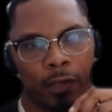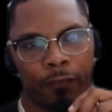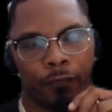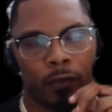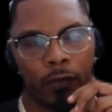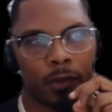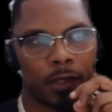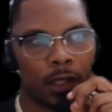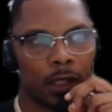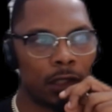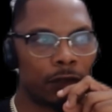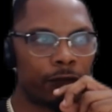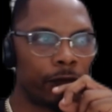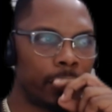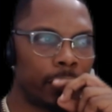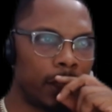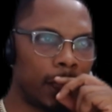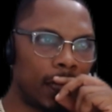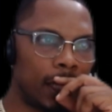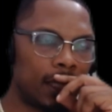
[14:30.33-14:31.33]
a few things for
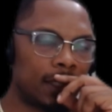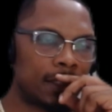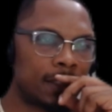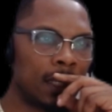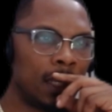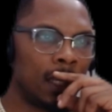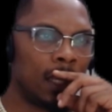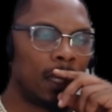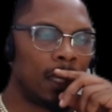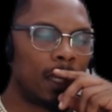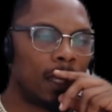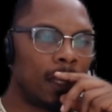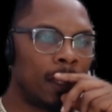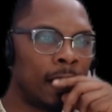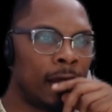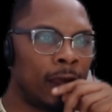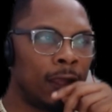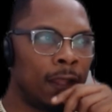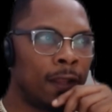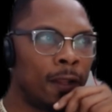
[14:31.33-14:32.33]
you guys
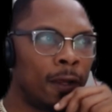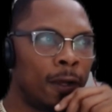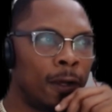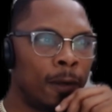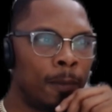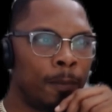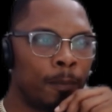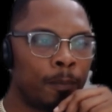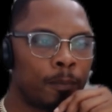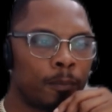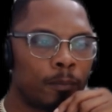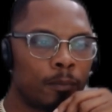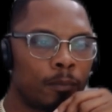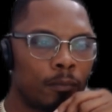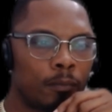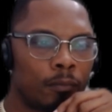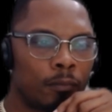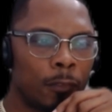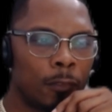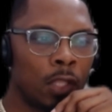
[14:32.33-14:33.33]
and,
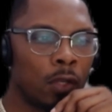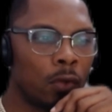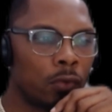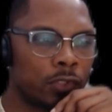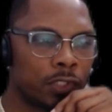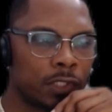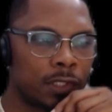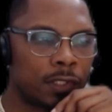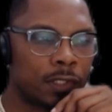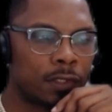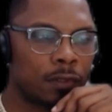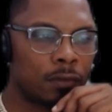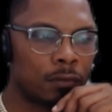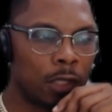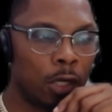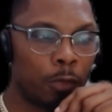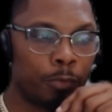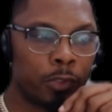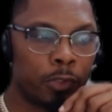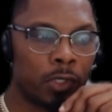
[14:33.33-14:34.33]
just
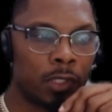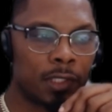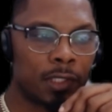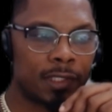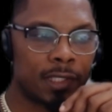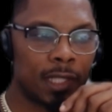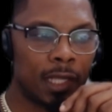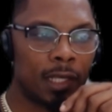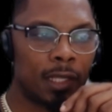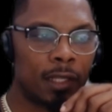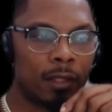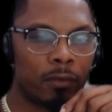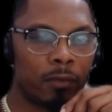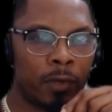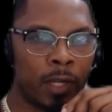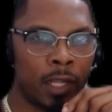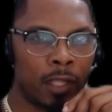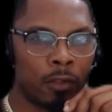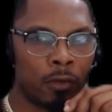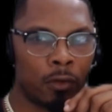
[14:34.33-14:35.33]
help you understand it,
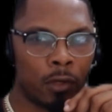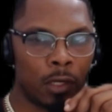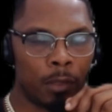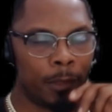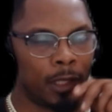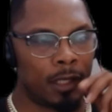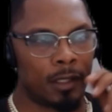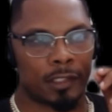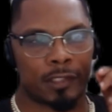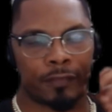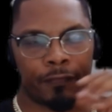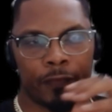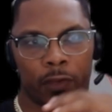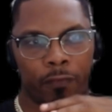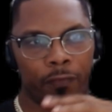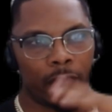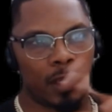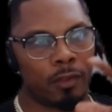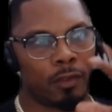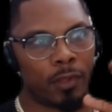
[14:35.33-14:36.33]
right? You know what I mean? This fair
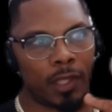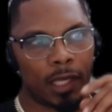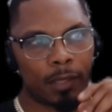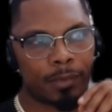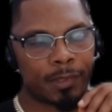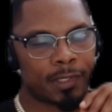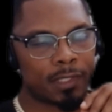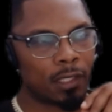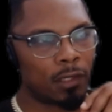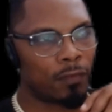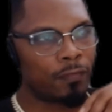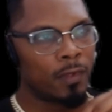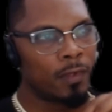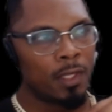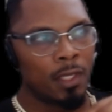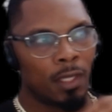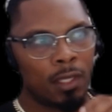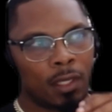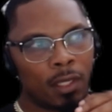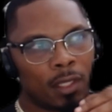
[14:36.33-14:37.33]
value gap stuff,
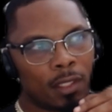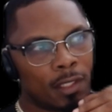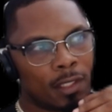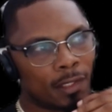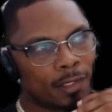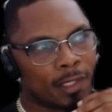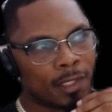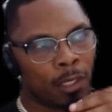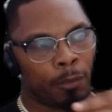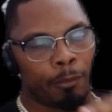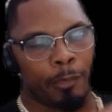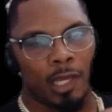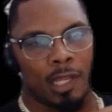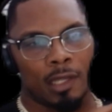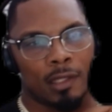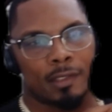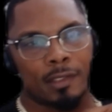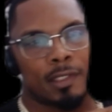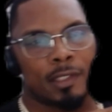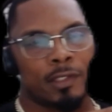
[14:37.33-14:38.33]
this
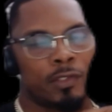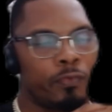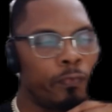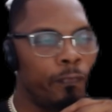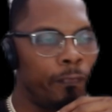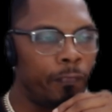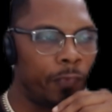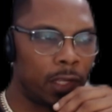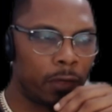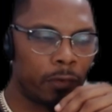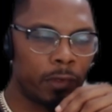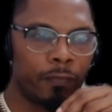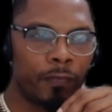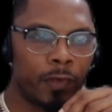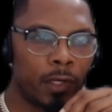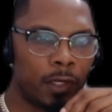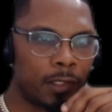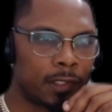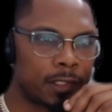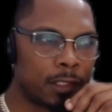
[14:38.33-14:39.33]
imbalance is very,
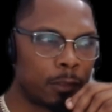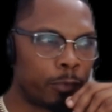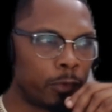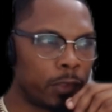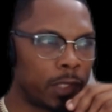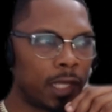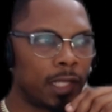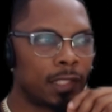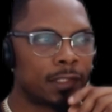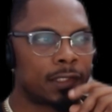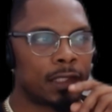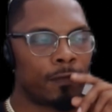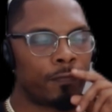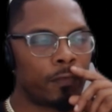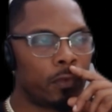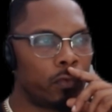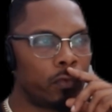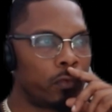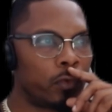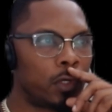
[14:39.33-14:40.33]
very simple, guys. If
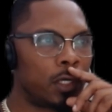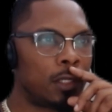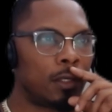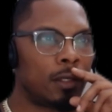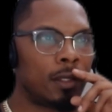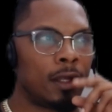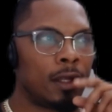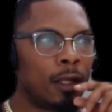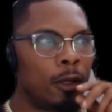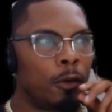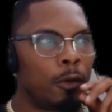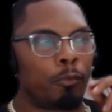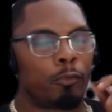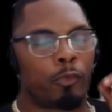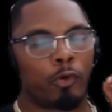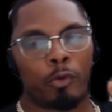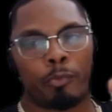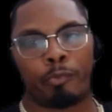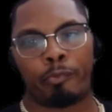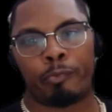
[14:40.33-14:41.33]
you want
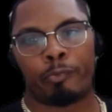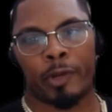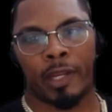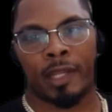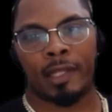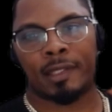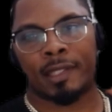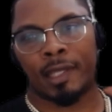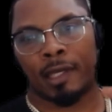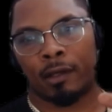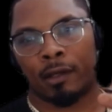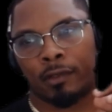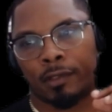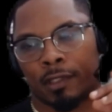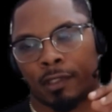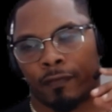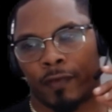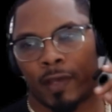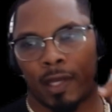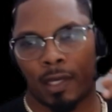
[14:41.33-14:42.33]
more breakdowns
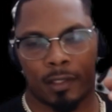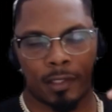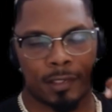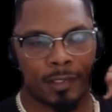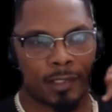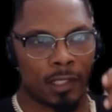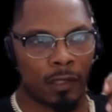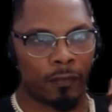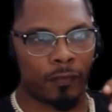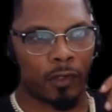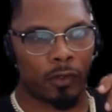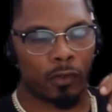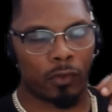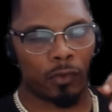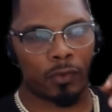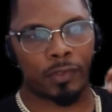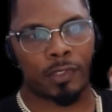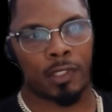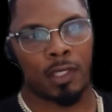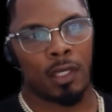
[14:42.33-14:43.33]
of how this stuff
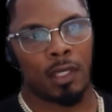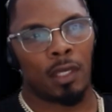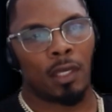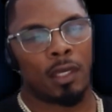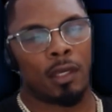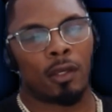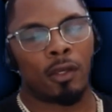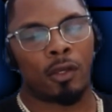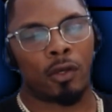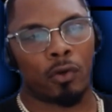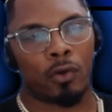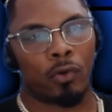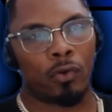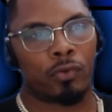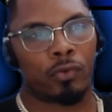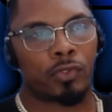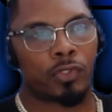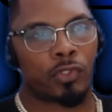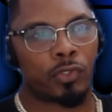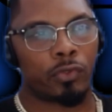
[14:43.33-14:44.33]
goes,
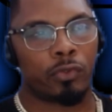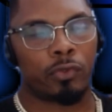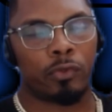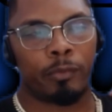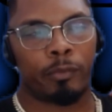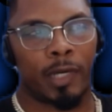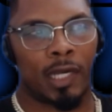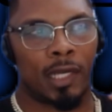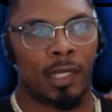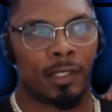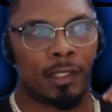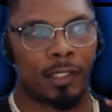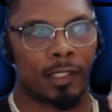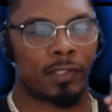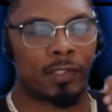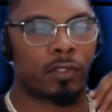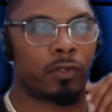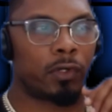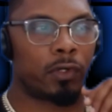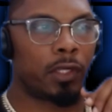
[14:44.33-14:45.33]
go to my
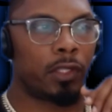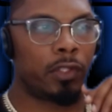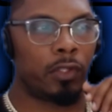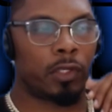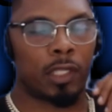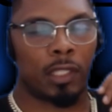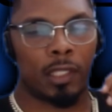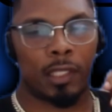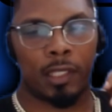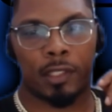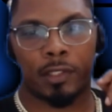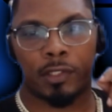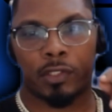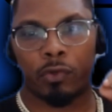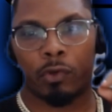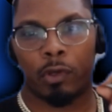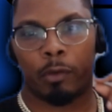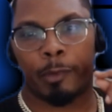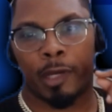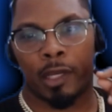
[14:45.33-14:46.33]
Discord. You can get
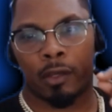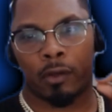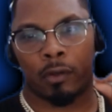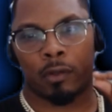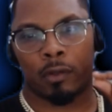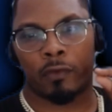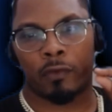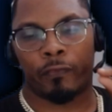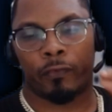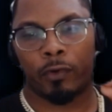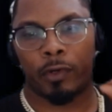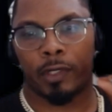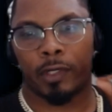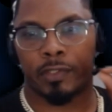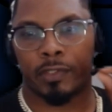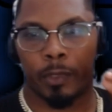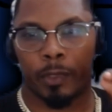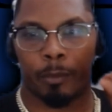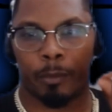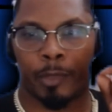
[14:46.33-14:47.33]
to it by going to
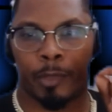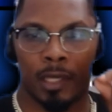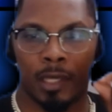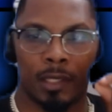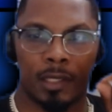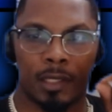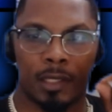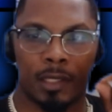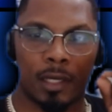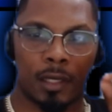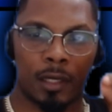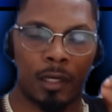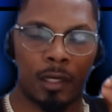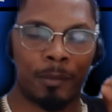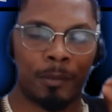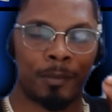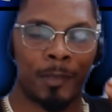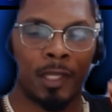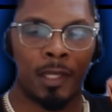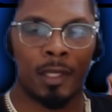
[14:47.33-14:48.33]

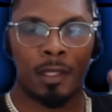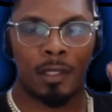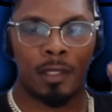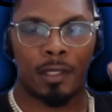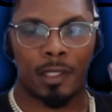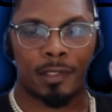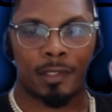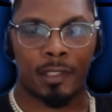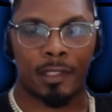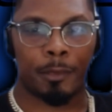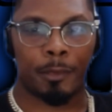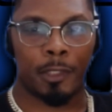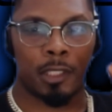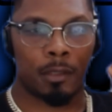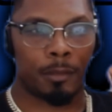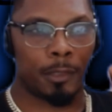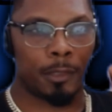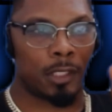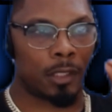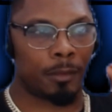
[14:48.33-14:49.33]
forexwithbain.com. That's
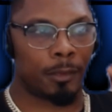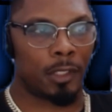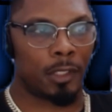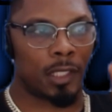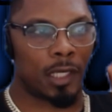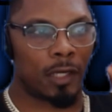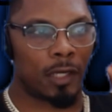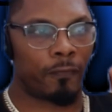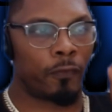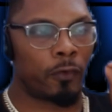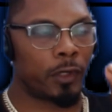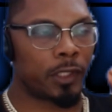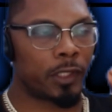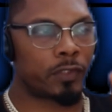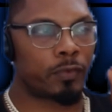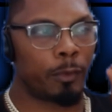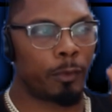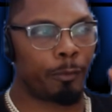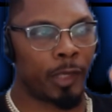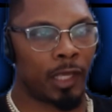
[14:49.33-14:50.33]

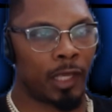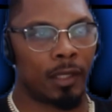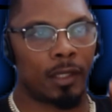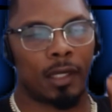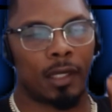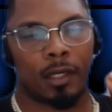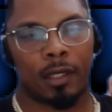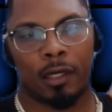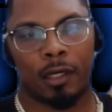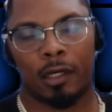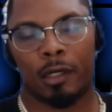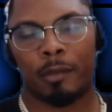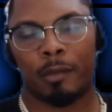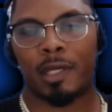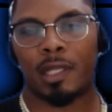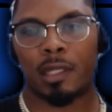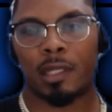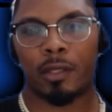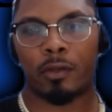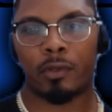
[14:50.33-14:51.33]
www.forexwithbain.com.
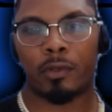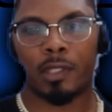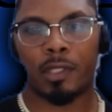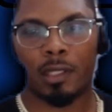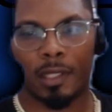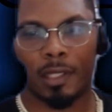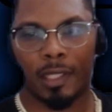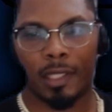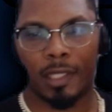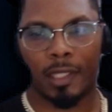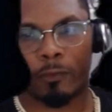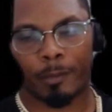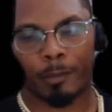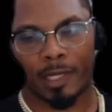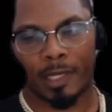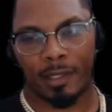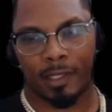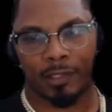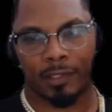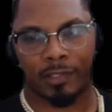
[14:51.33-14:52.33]
Click on the link for my
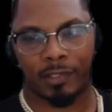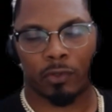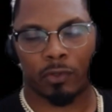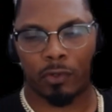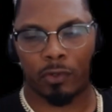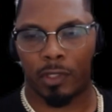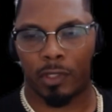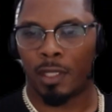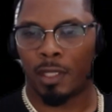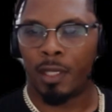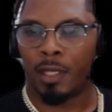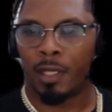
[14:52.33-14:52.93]
Discord